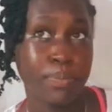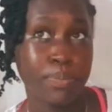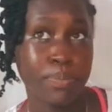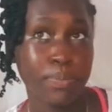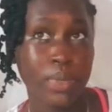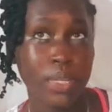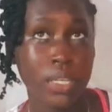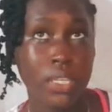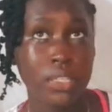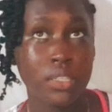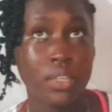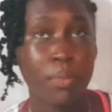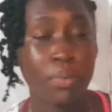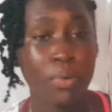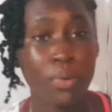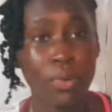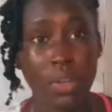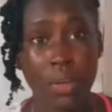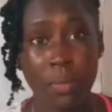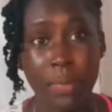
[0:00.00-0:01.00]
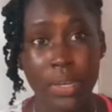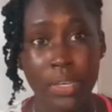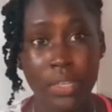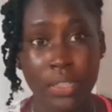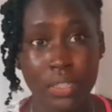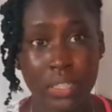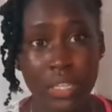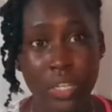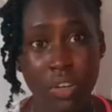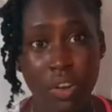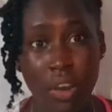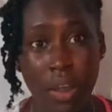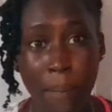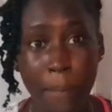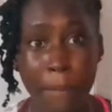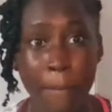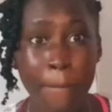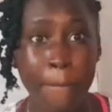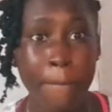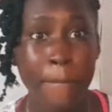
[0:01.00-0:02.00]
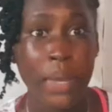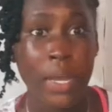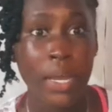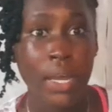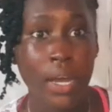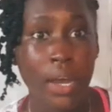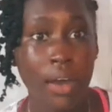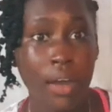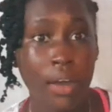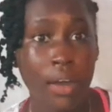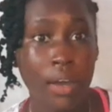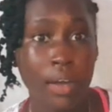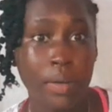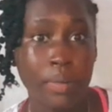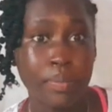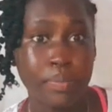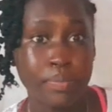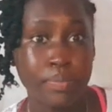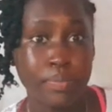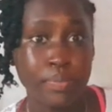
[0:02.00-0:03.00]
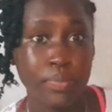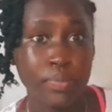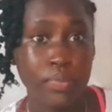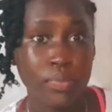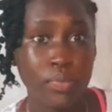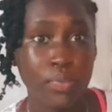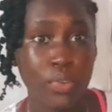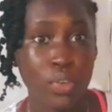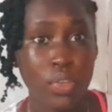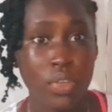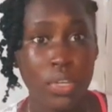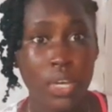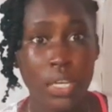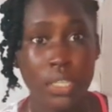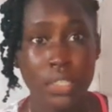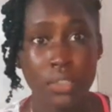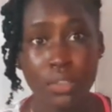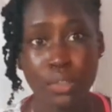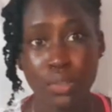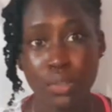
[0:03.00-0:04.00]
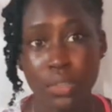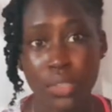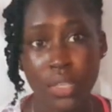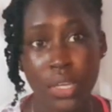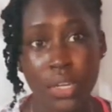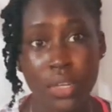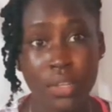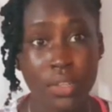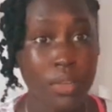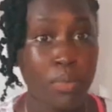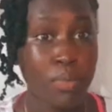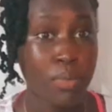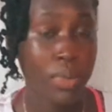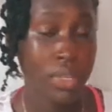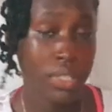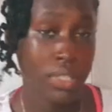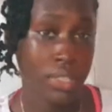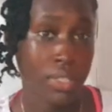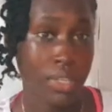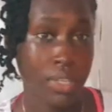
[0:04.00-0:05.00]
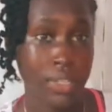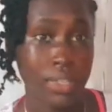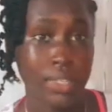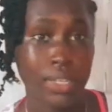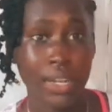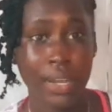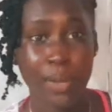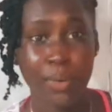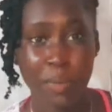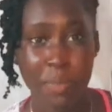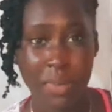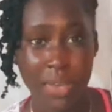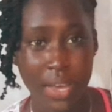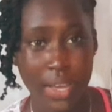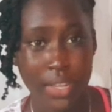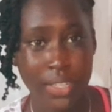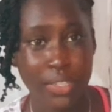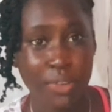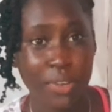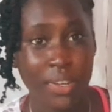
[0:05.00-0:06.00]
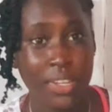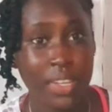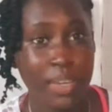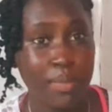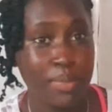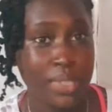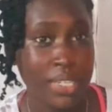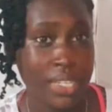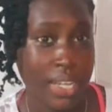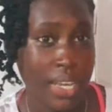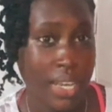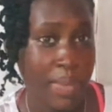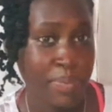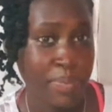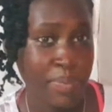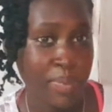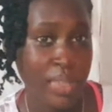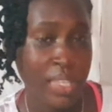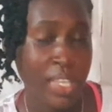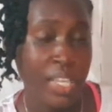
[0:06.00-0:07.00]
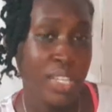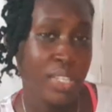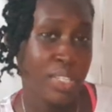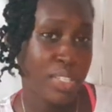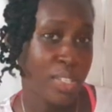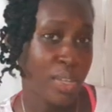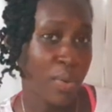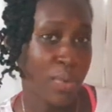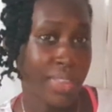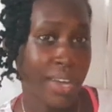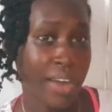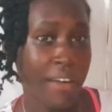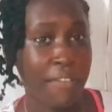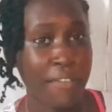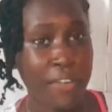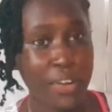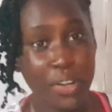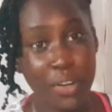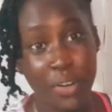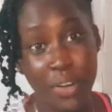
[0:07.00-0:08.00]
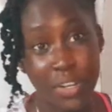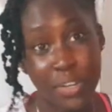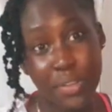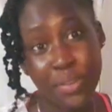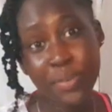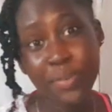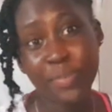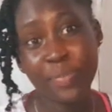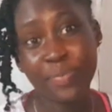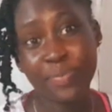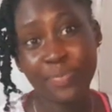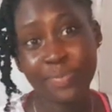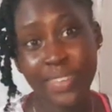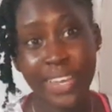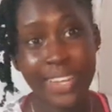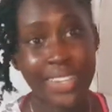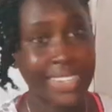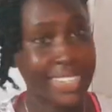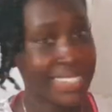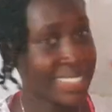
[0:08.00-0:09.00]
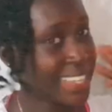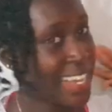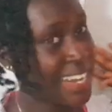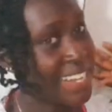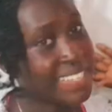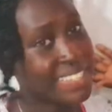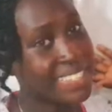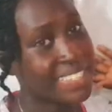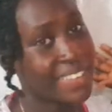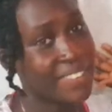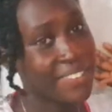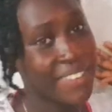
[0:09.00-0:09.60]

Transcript: Placed a poll on my Instagram for you guys to send in some questions, and I will be answering them today. So without further ado, let's get into the